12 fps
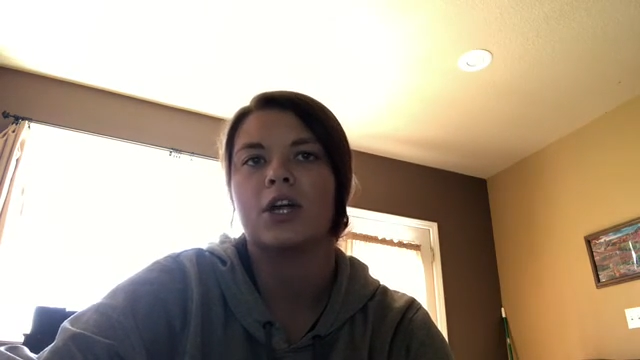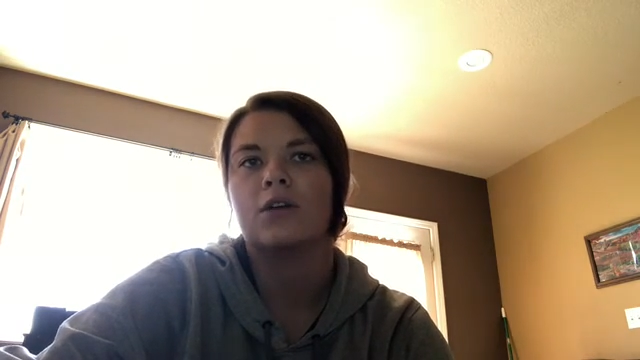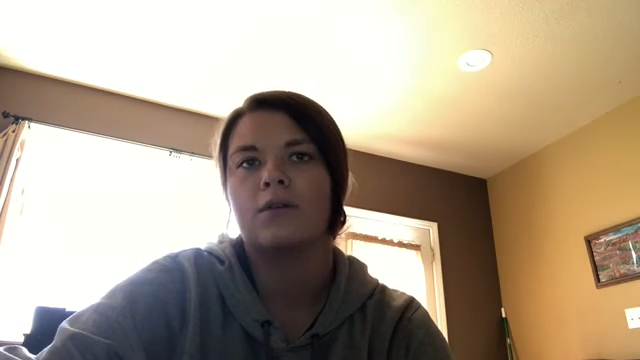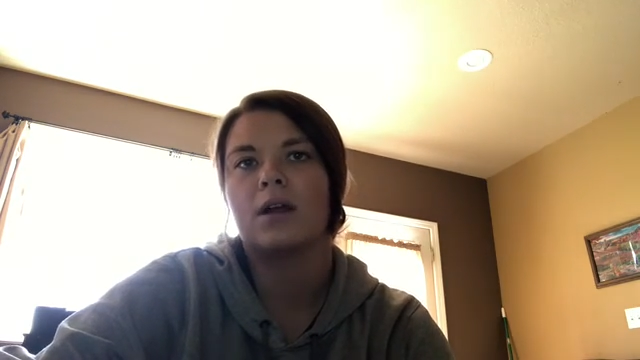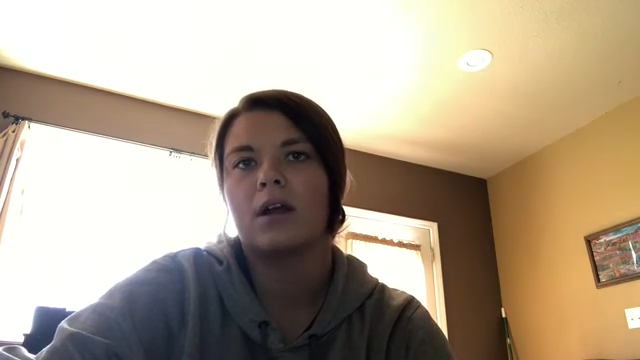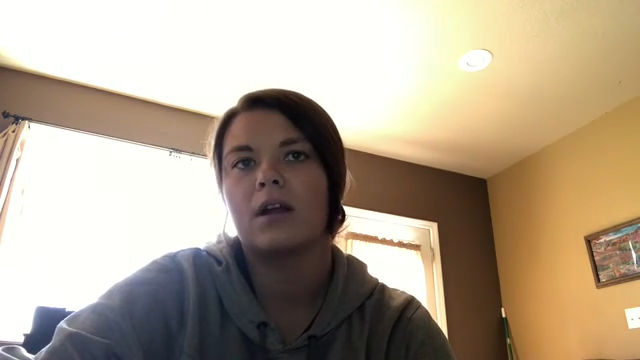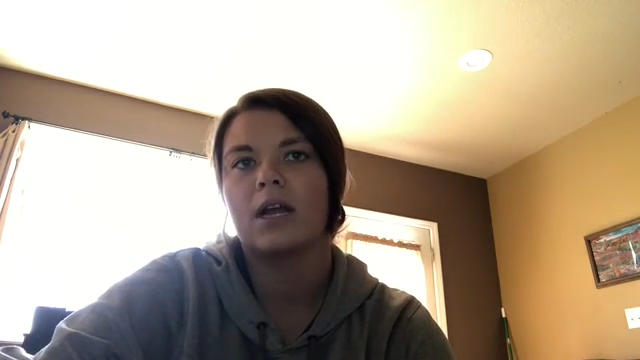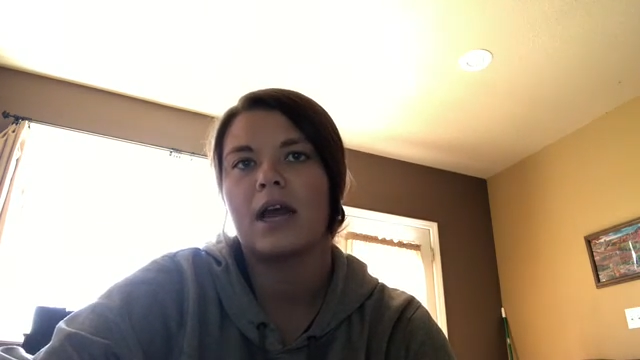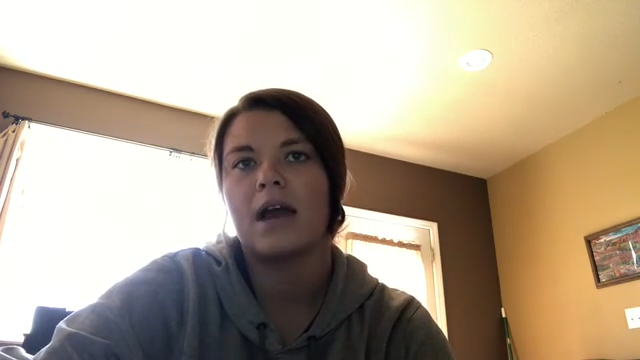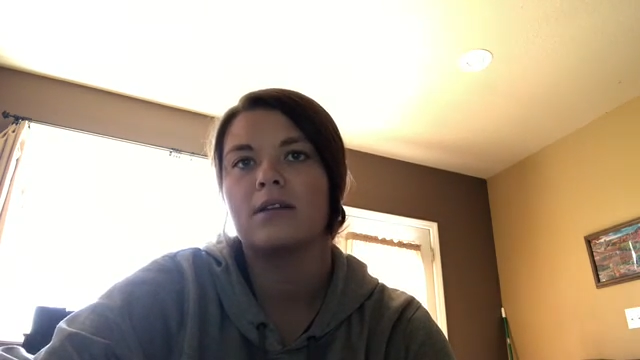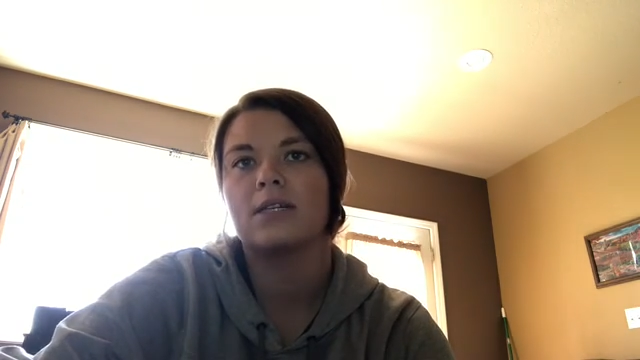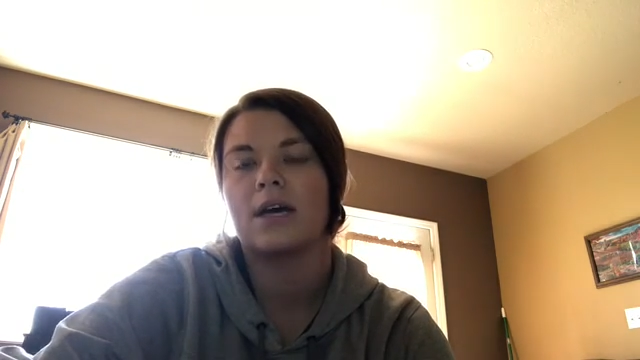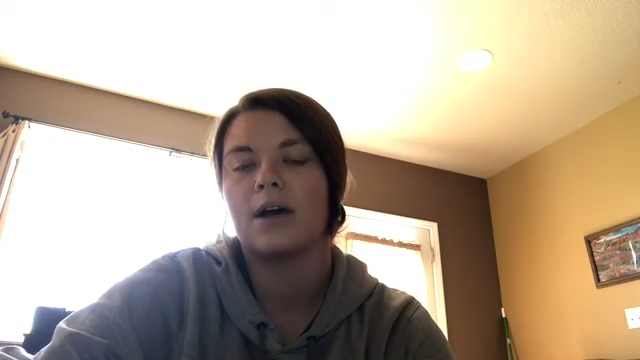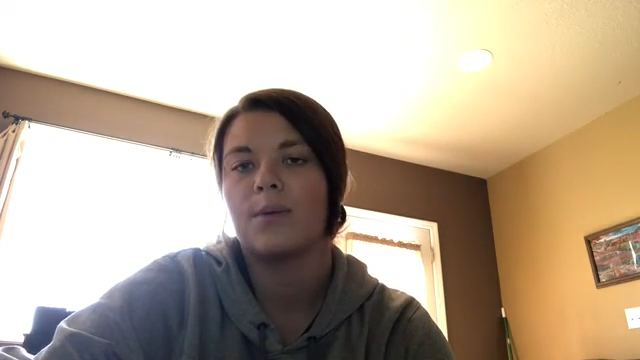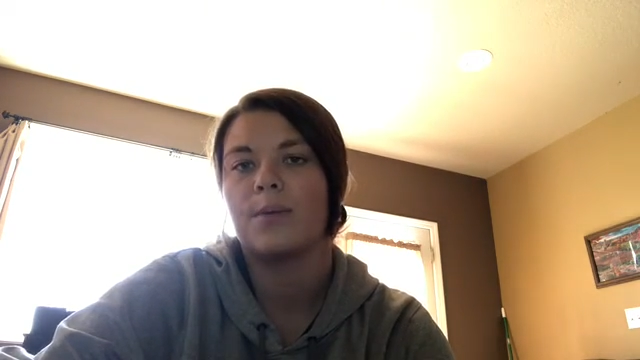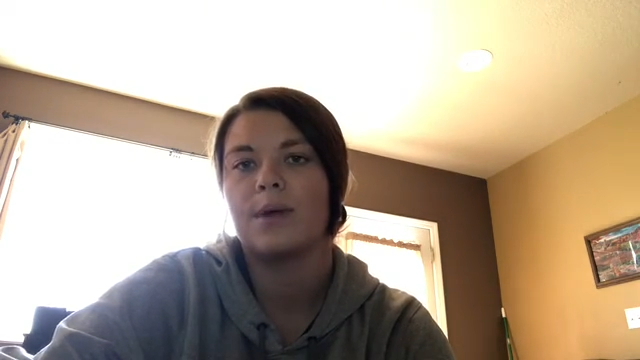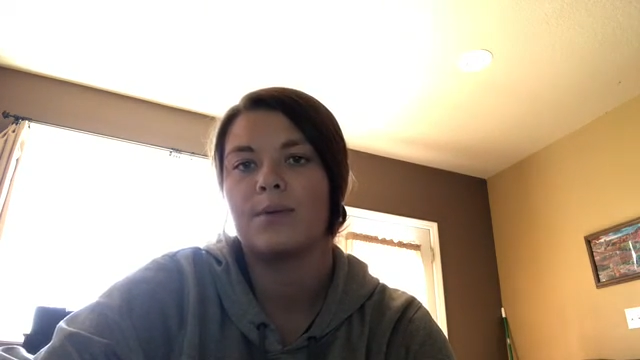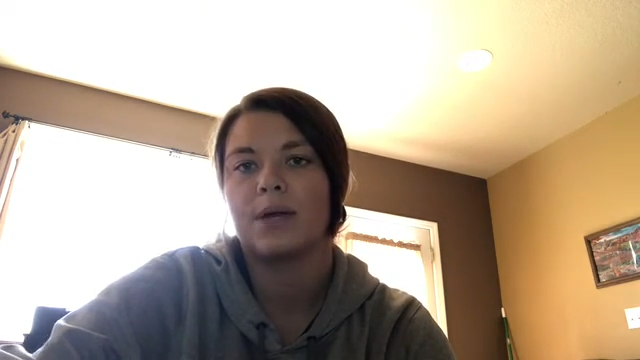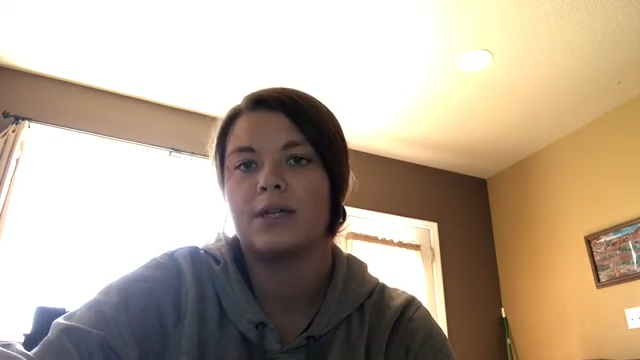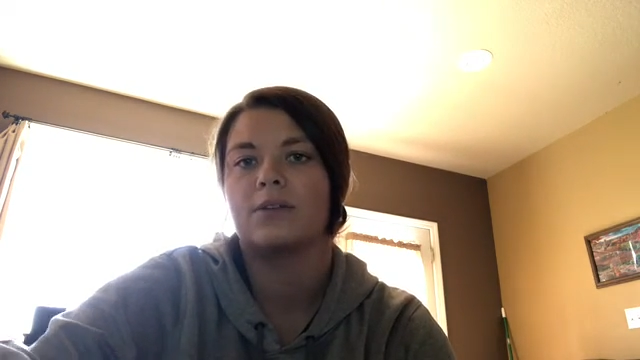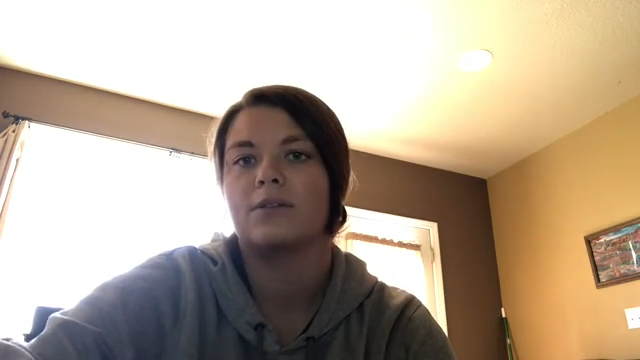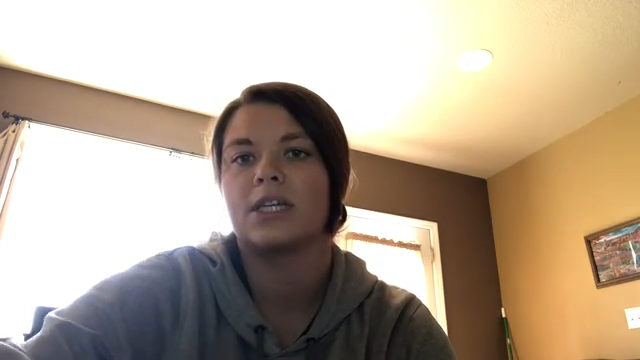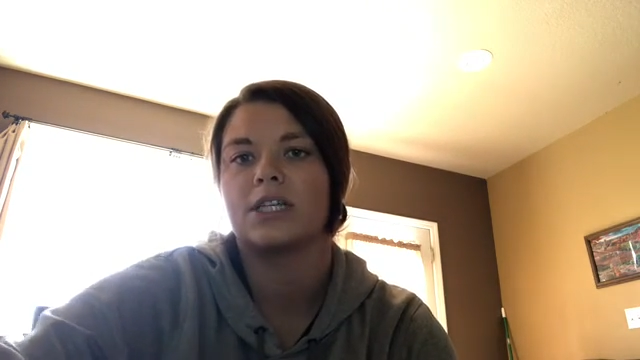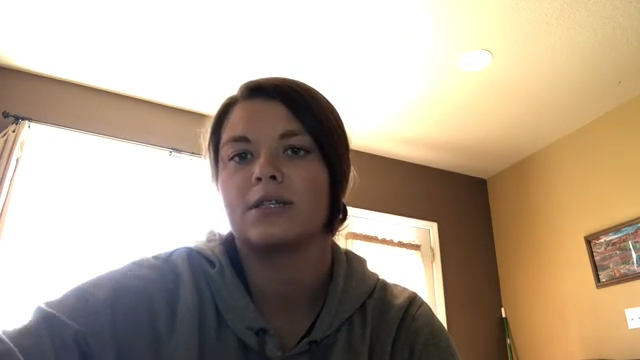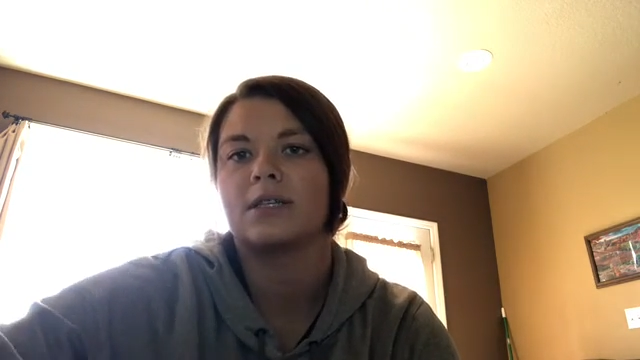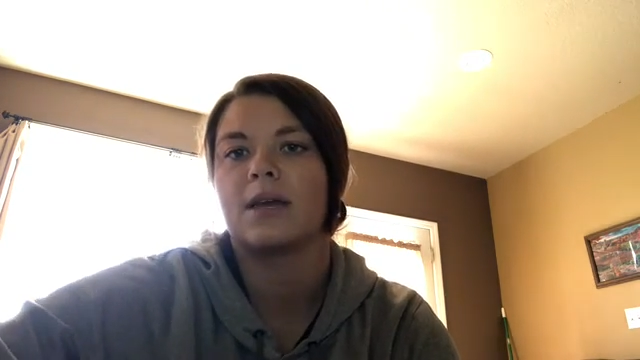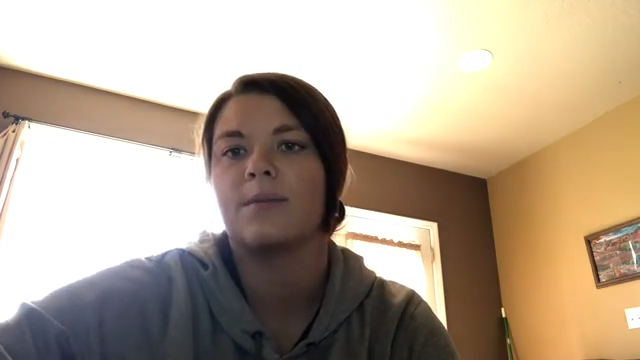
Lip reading: regarding how to help and where donations can